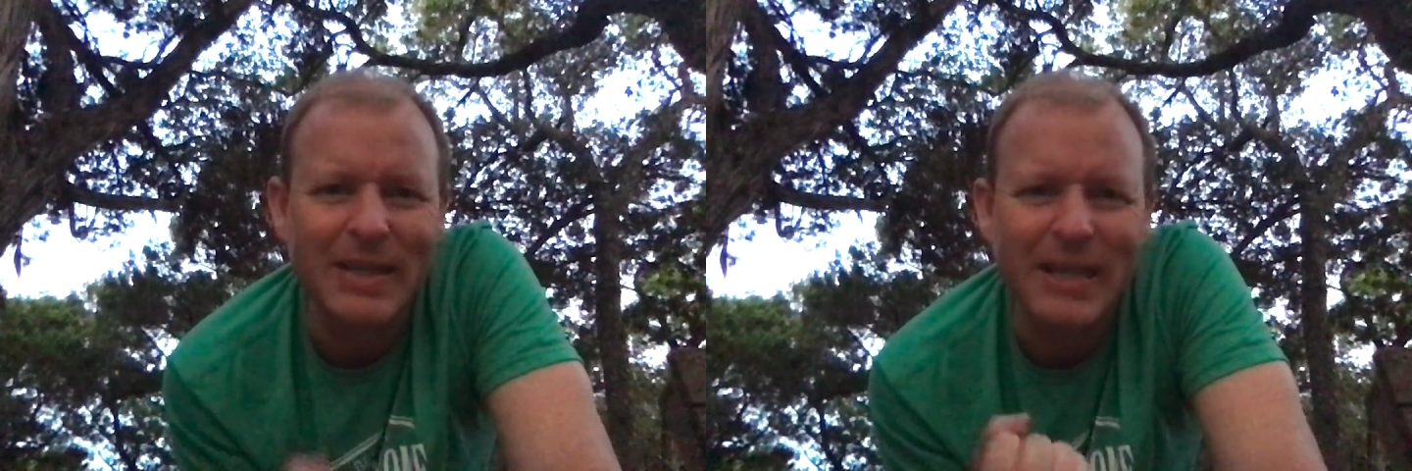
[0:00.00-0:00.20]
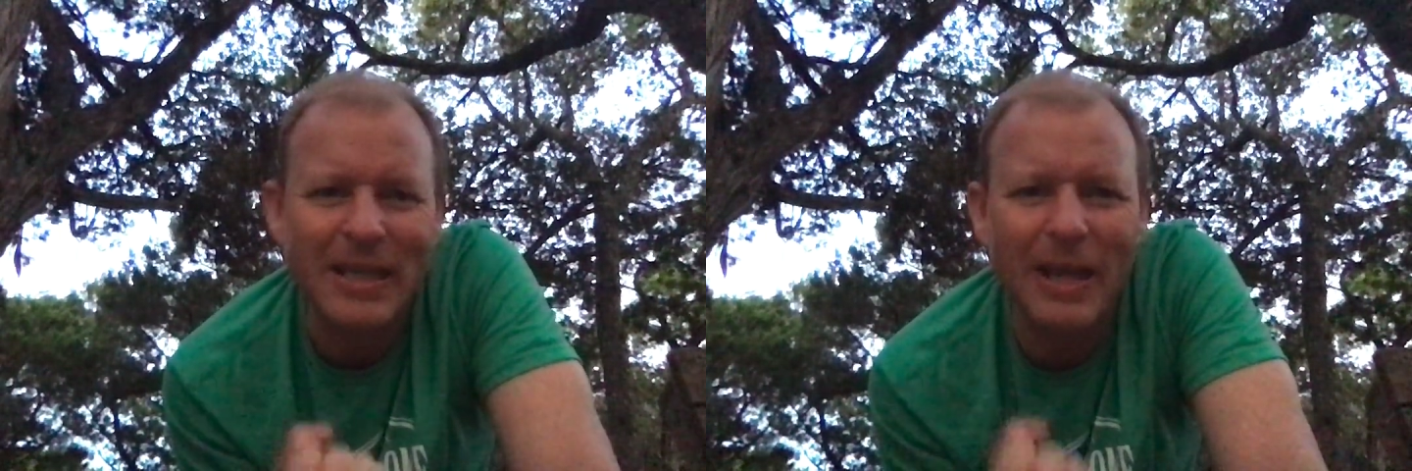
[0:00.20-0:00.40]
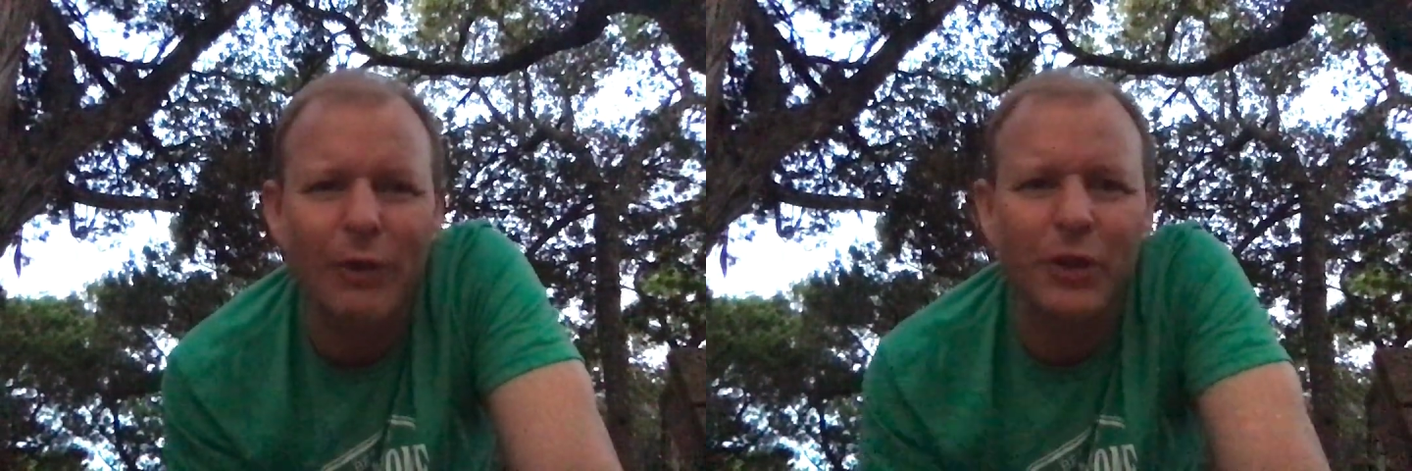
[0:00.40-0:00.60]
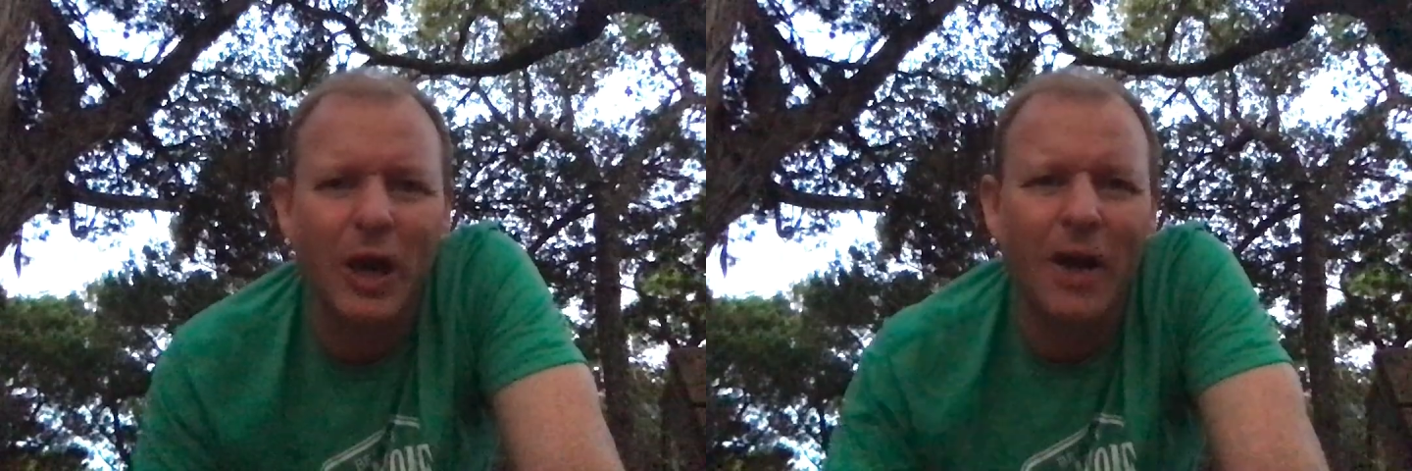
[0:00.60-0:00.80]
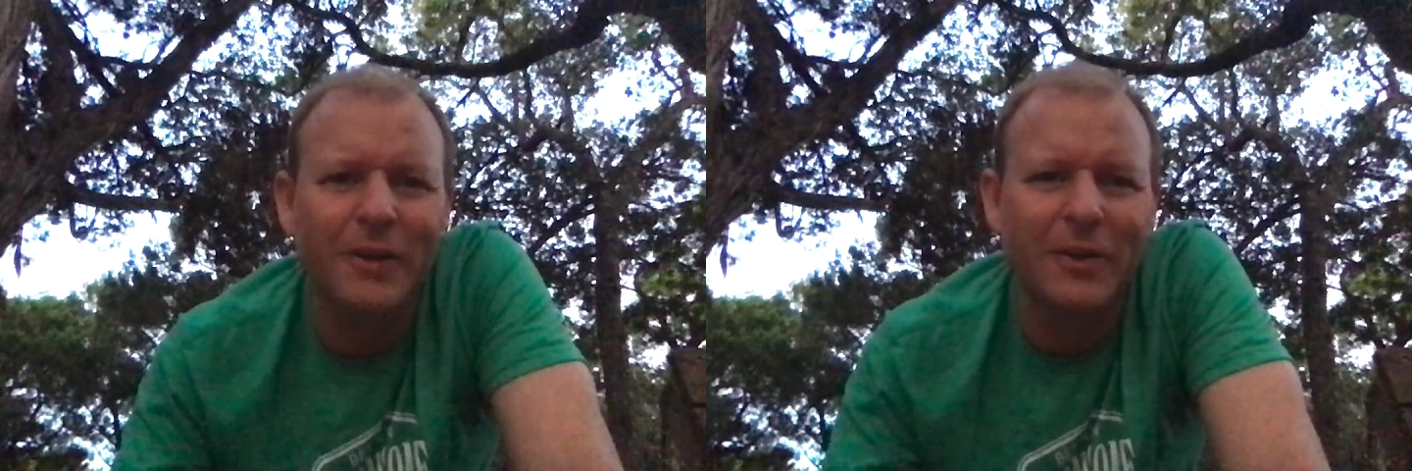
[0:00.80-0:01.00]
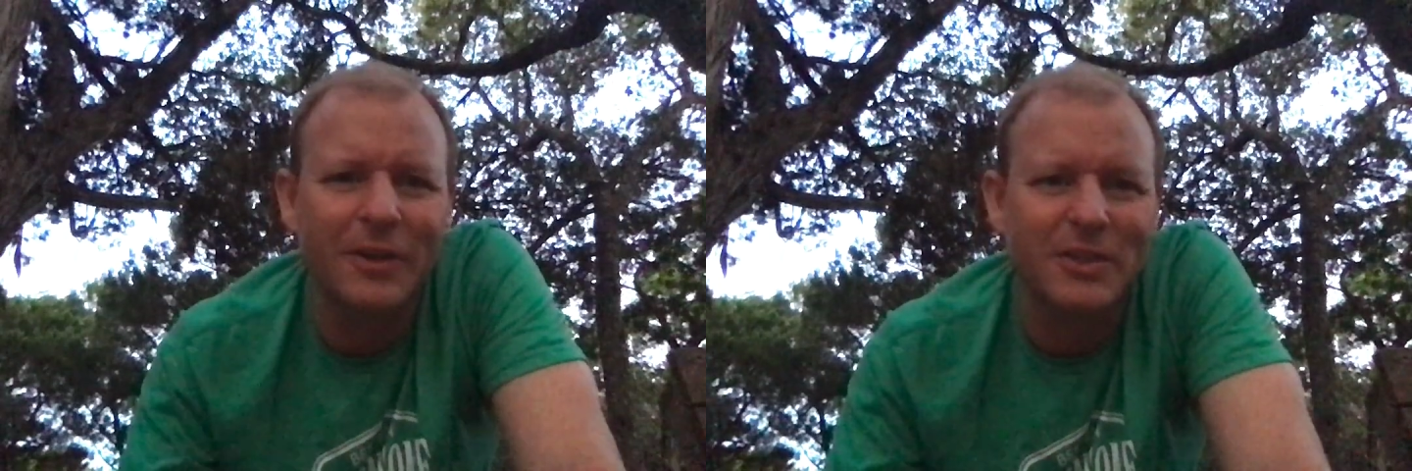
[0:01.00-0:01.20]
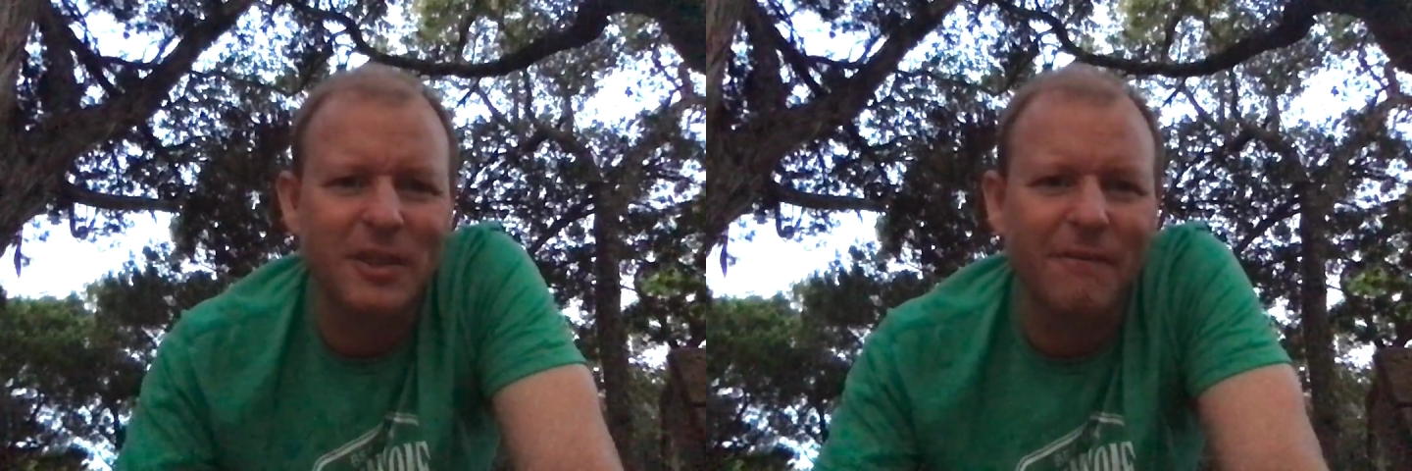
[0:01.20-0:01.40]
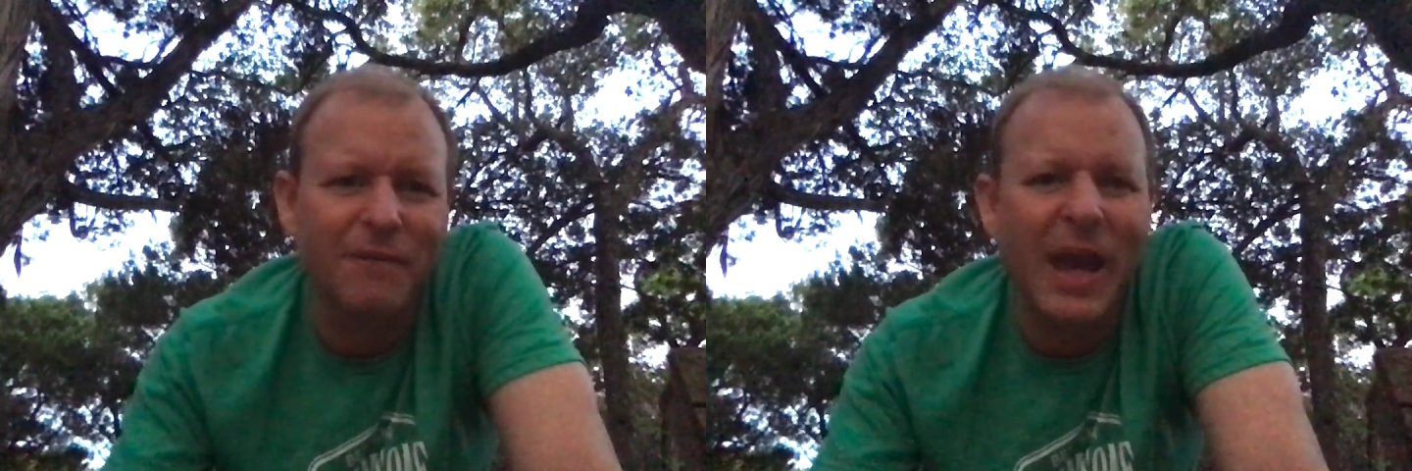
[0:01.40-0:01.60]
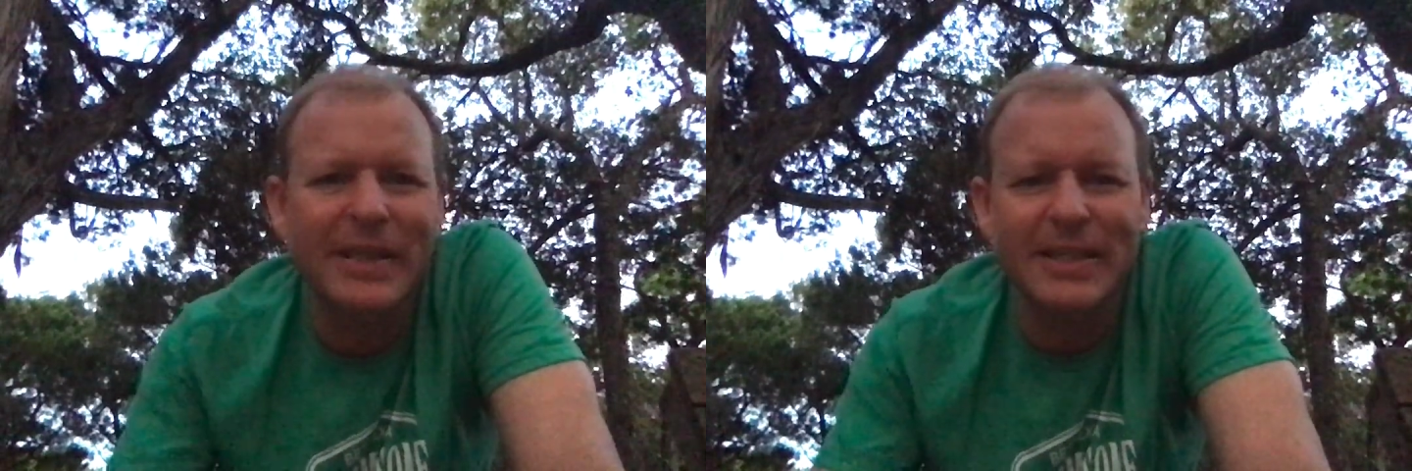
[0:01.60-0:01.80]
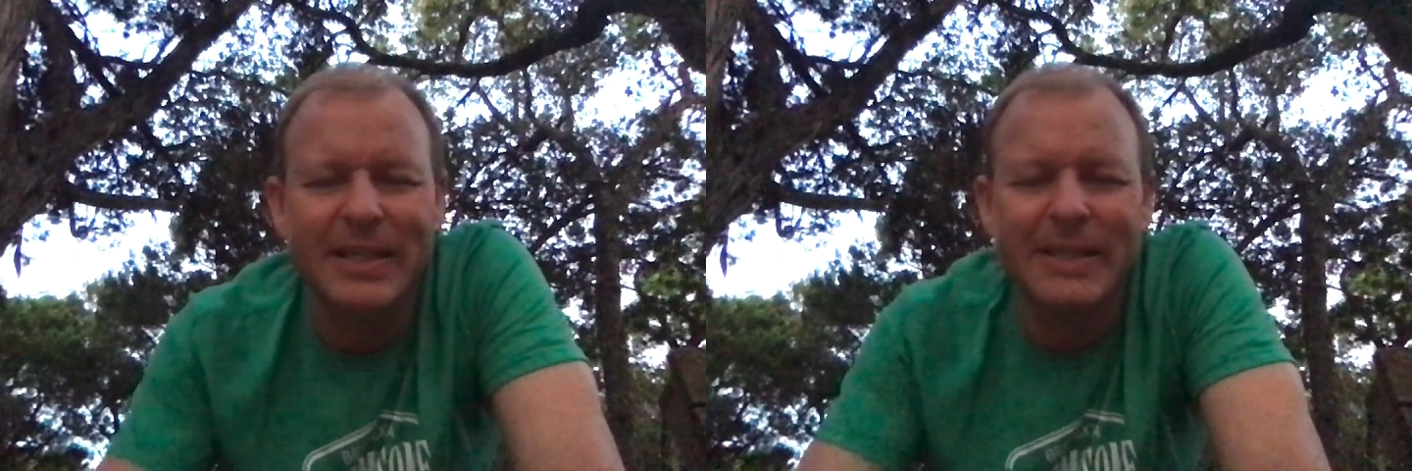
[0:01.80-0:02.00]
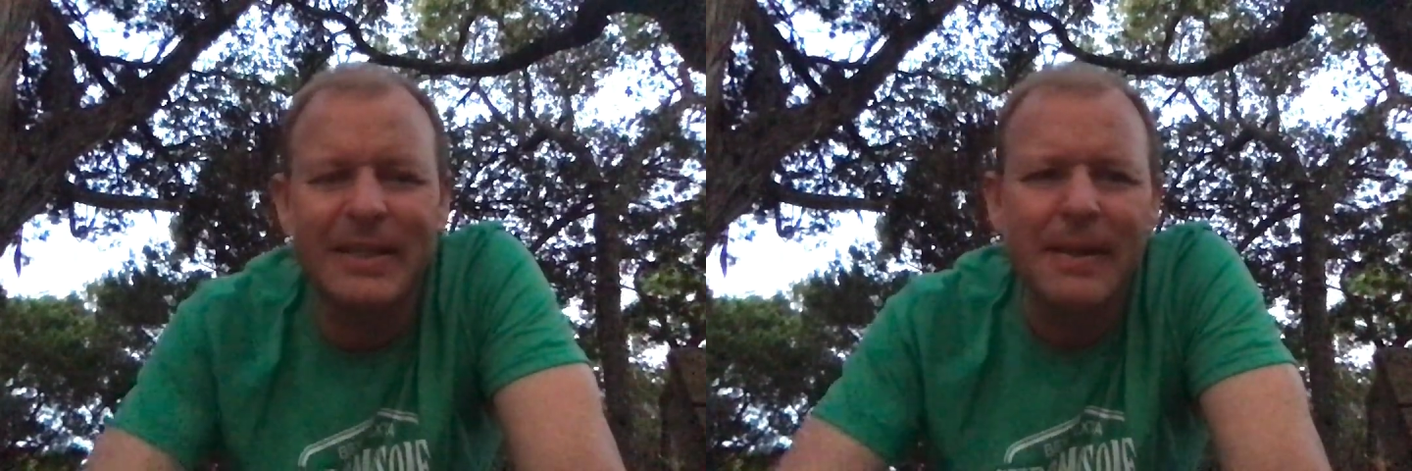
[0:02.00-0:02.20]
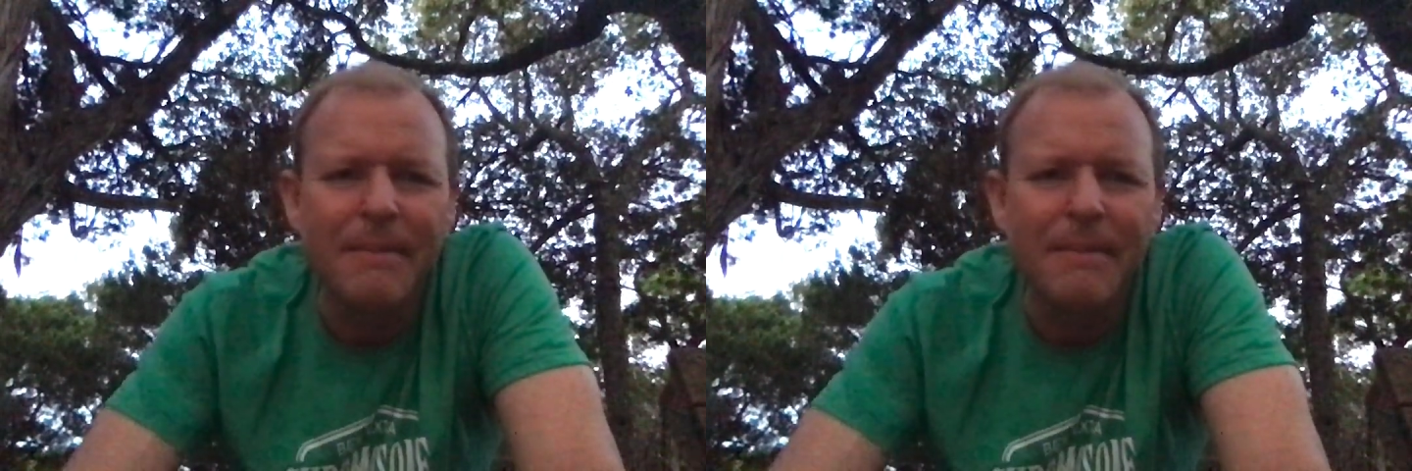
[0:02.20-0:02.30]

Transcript: He held on to this. In fact, in